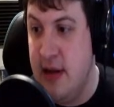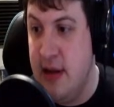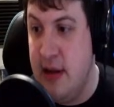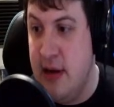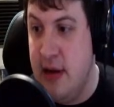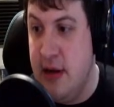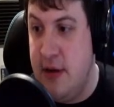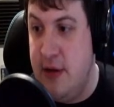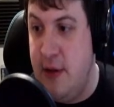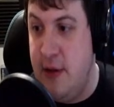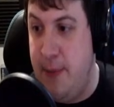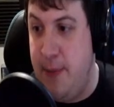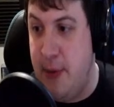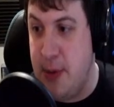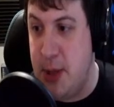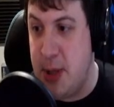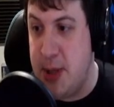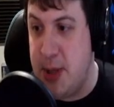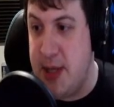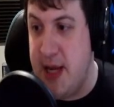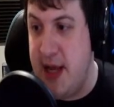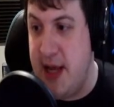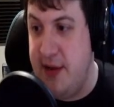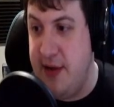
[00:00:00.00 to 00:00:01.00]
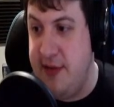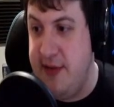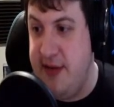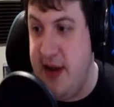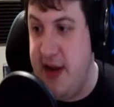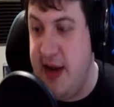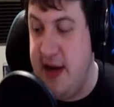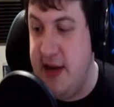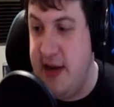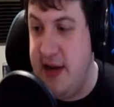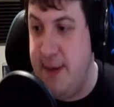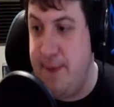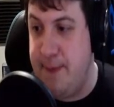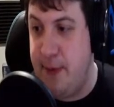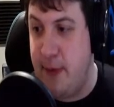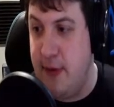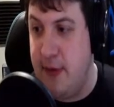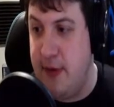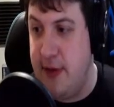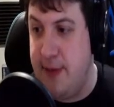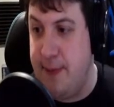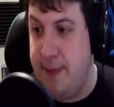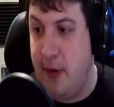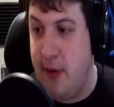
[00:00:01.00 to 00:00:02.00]
The butcher's nails dig deeper
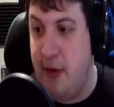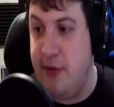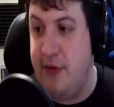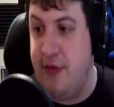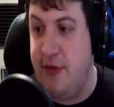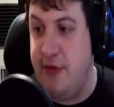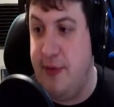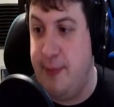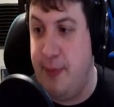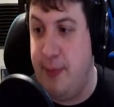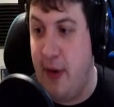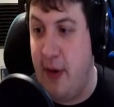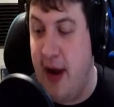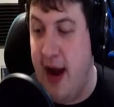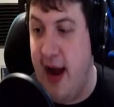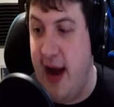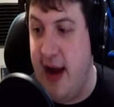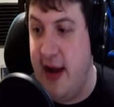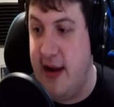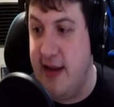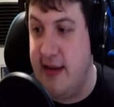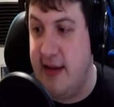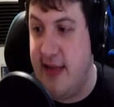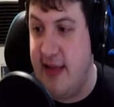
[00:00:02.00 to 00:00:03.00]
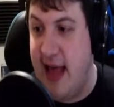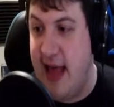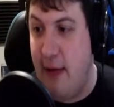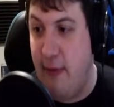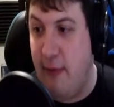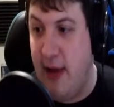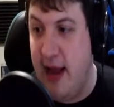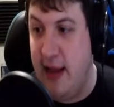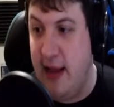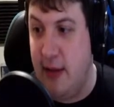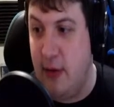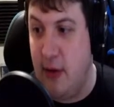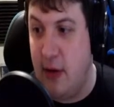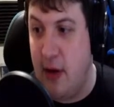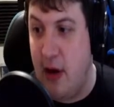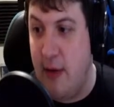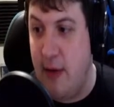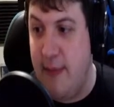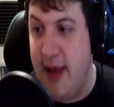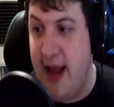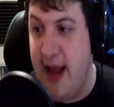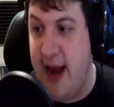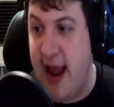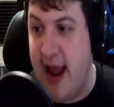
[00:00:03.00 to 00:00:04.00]
into the person's brain. Is that why Lorgar
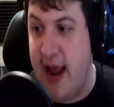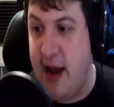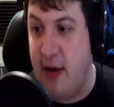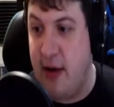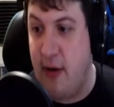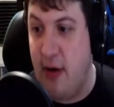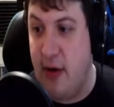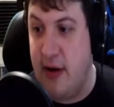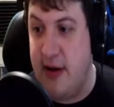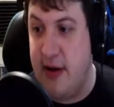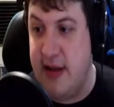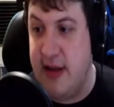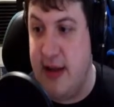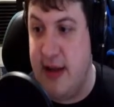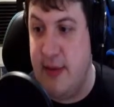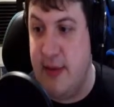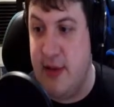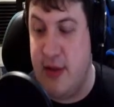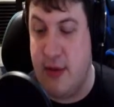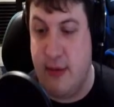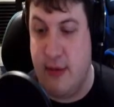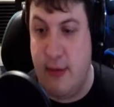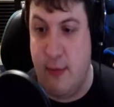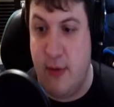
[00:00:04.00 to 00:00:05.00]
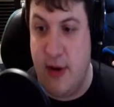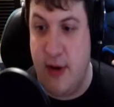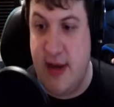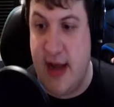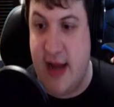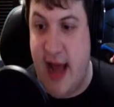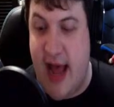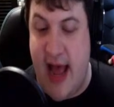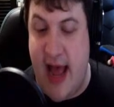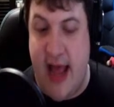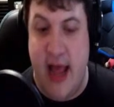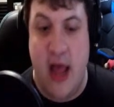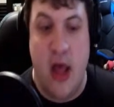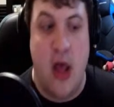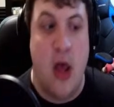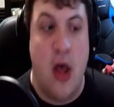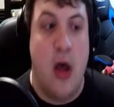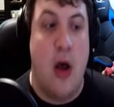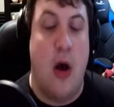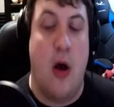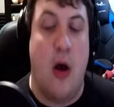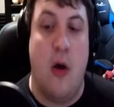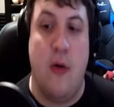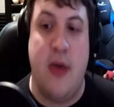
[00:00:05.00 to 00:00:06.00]
made Angron a demon so he wouldn't die?
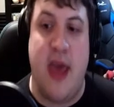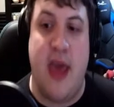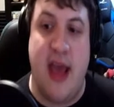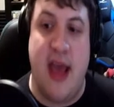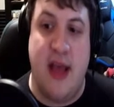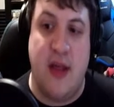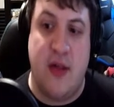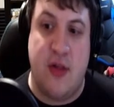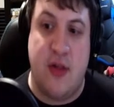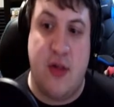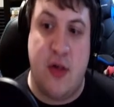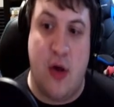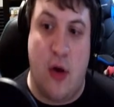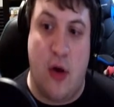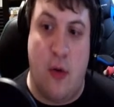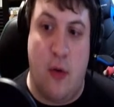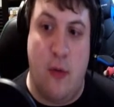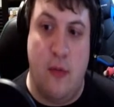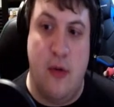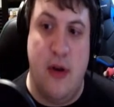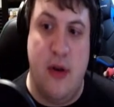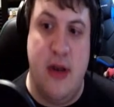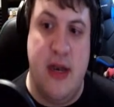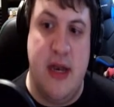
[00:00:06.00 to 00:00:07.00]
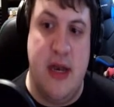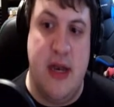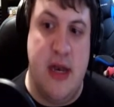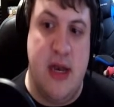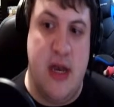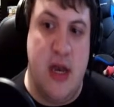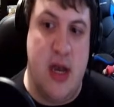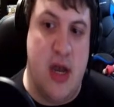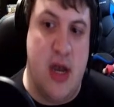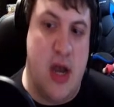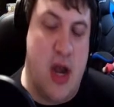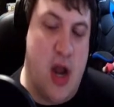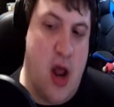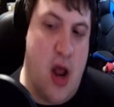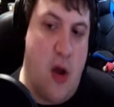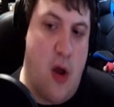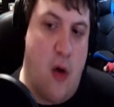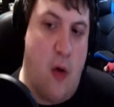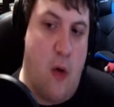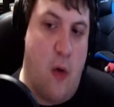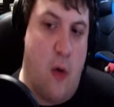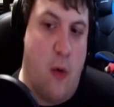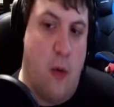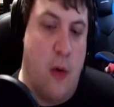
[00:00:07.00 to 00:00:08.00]
Okay, so
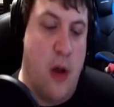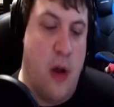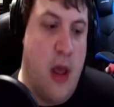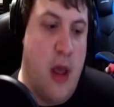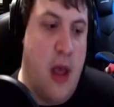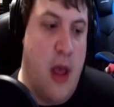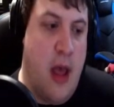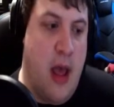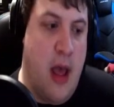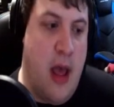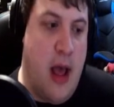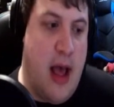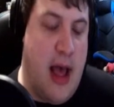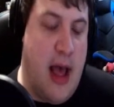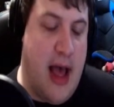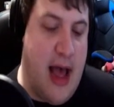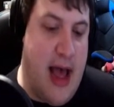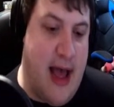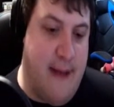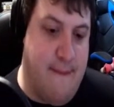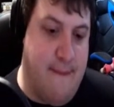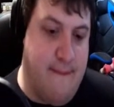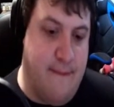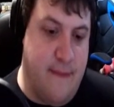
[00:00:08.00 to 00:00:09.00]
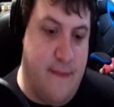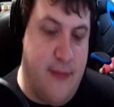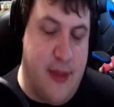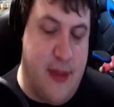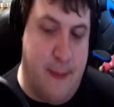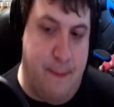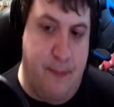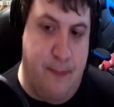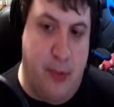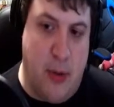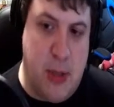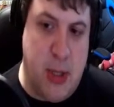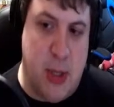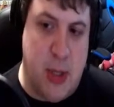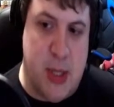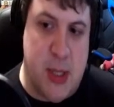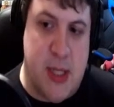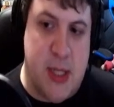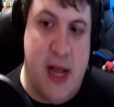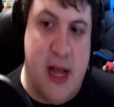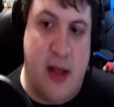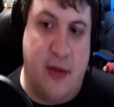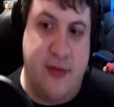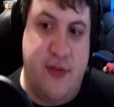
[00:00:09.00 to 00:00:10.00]
no. The butcher's
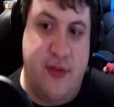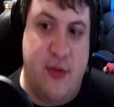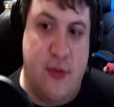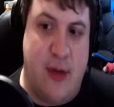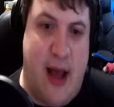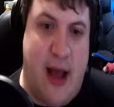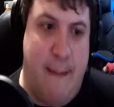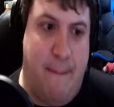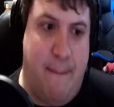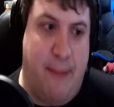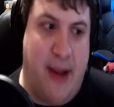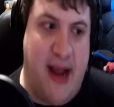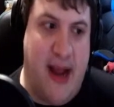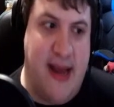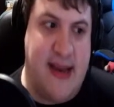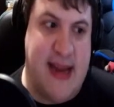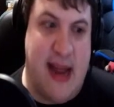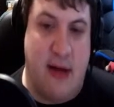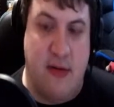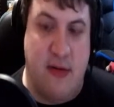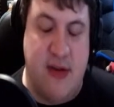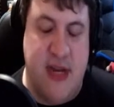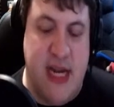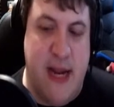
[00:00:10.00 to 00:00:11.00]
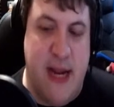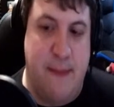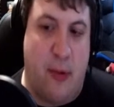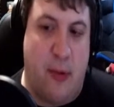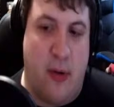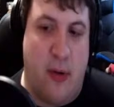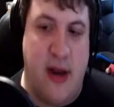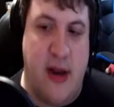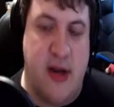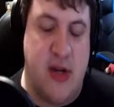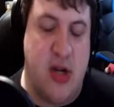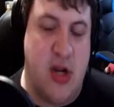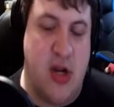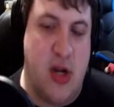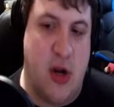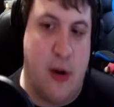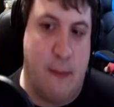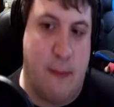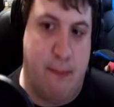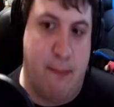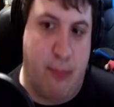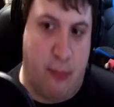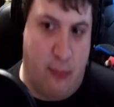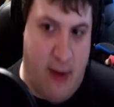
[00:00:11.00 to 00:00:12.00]
nails do not bite down deeper into your
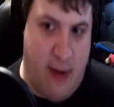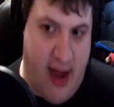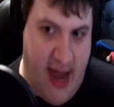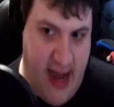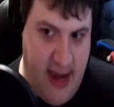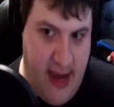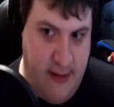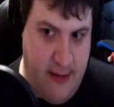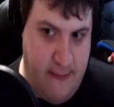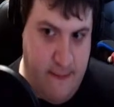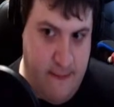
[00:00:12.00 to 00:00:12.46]
brain.